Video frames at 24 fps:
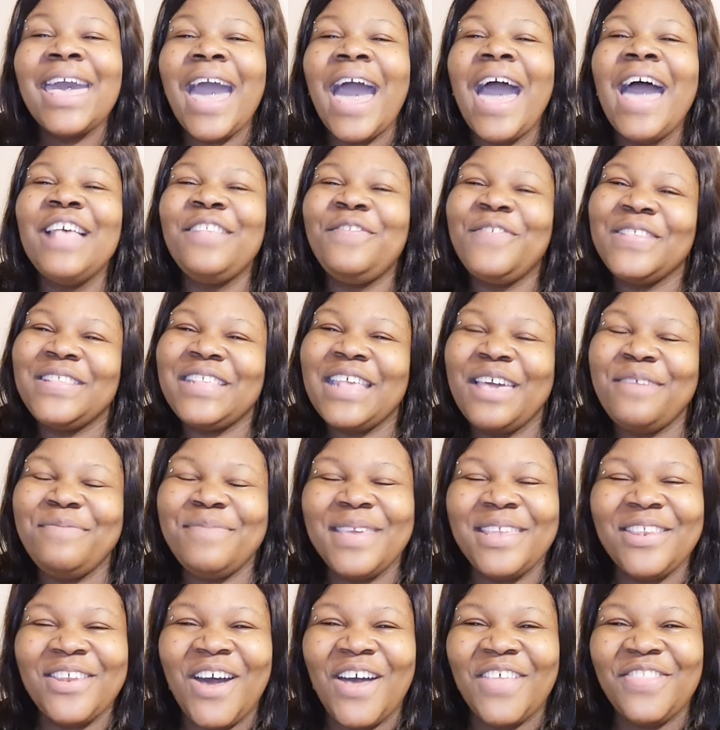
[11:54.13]
Guys, forsake
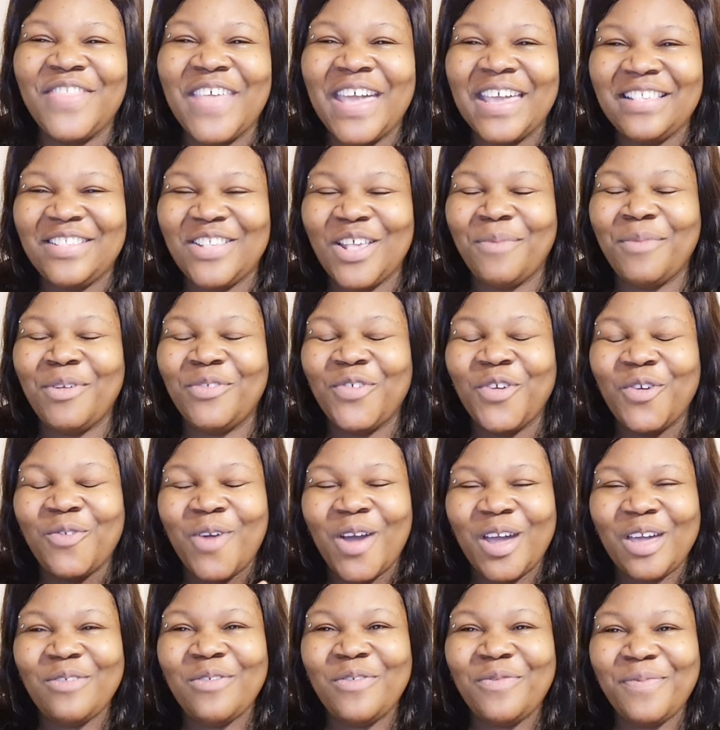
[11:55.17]
me not. Thank you so much for
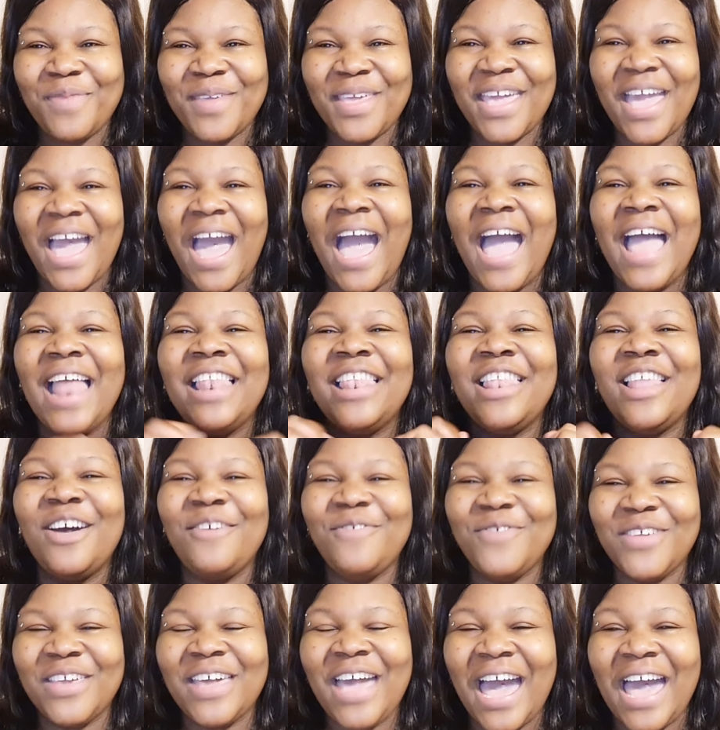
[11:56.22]
rocking with me. I
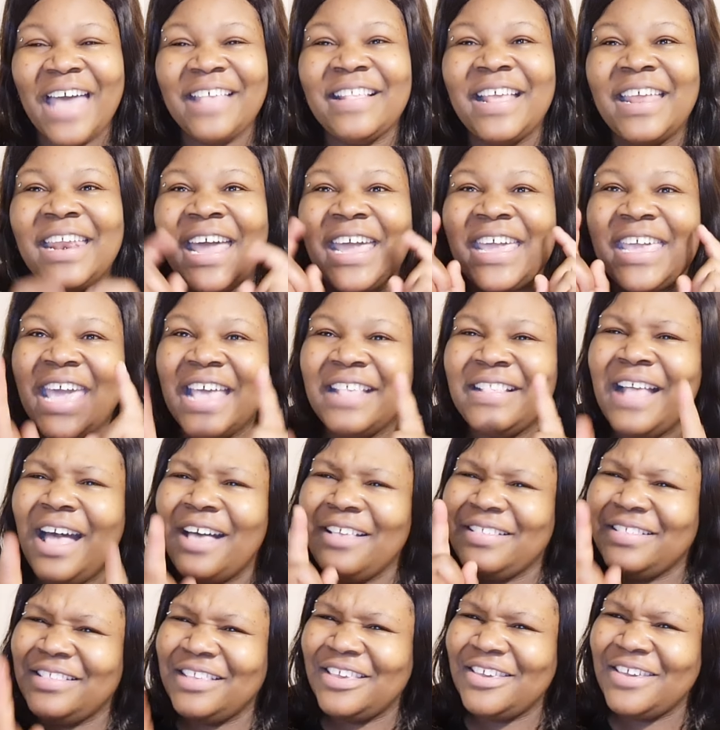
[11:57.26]
love you guys. And I guess
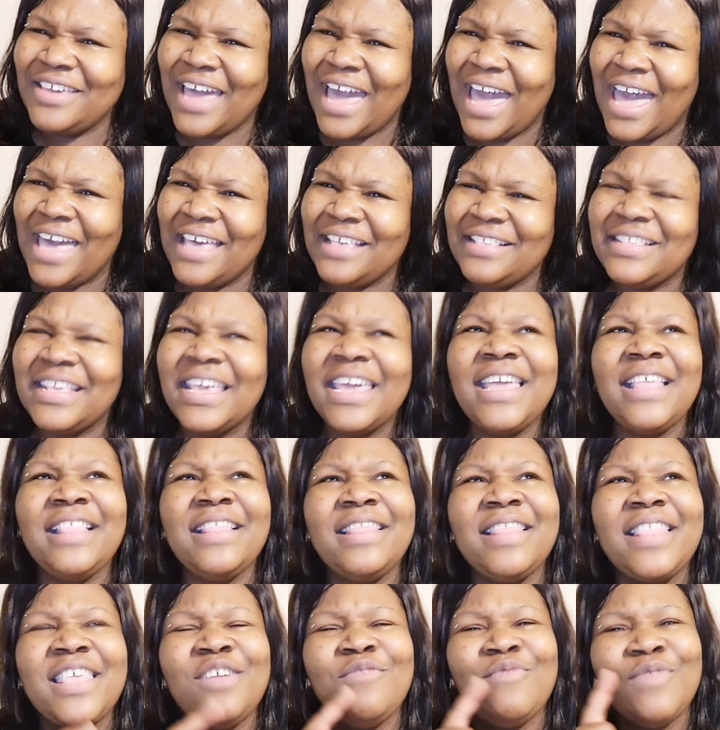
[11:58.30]
I'll see you guys
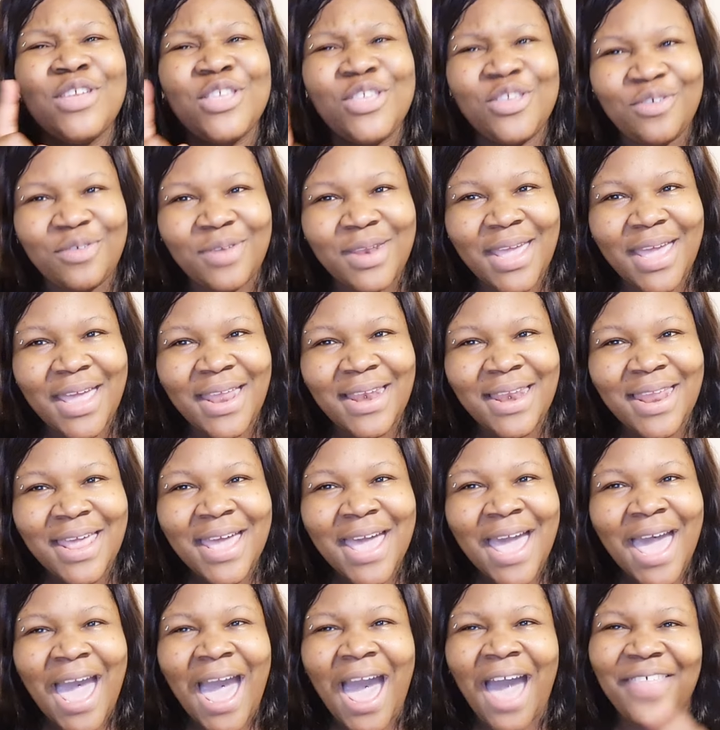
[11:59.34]
in the reunion.
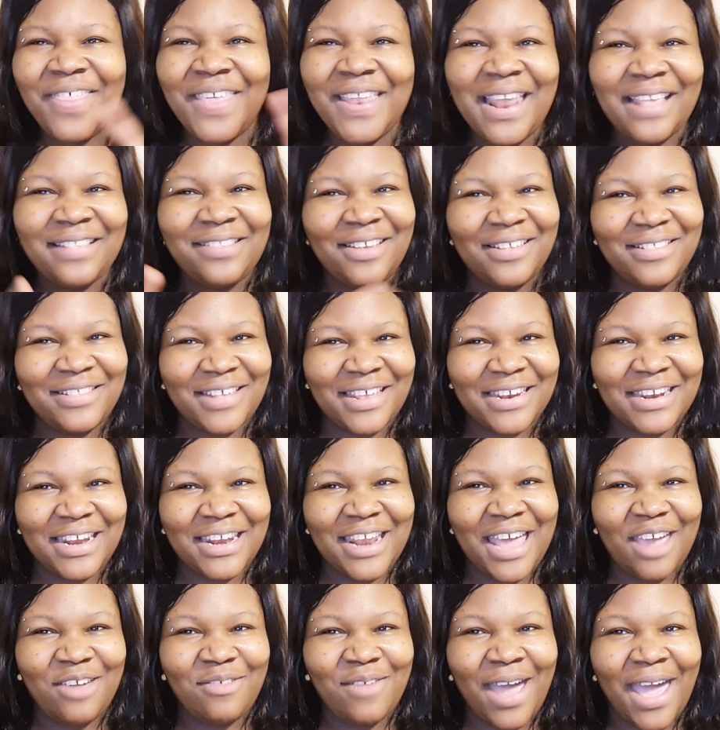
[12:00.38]
I think that's on Sunday
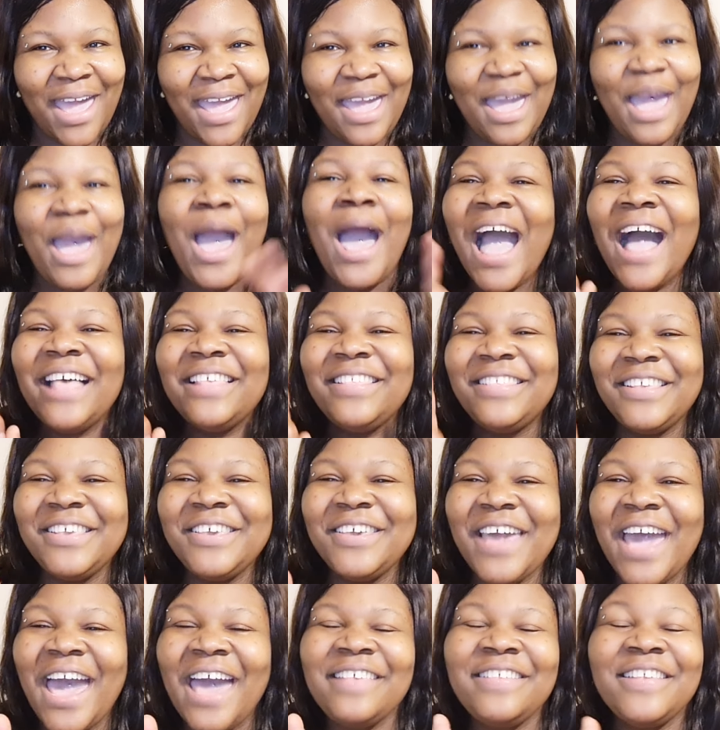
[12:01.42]
night, right? I'll see
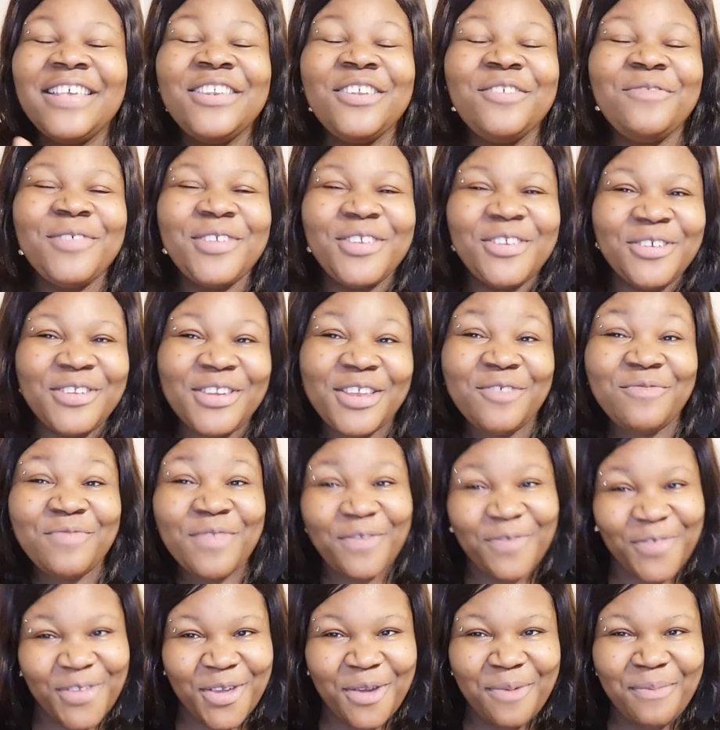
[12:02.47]
you guys in the reunion
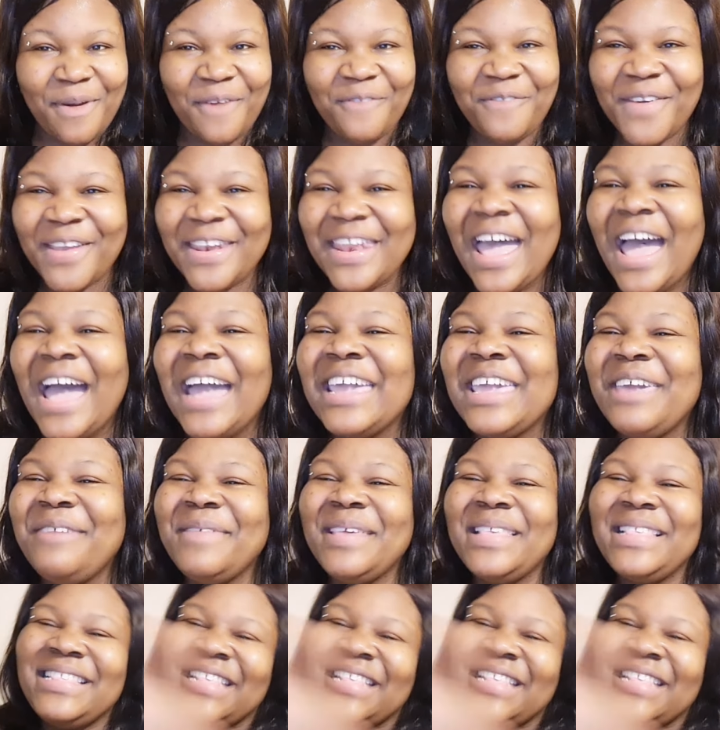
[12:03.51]
review. But for now, keep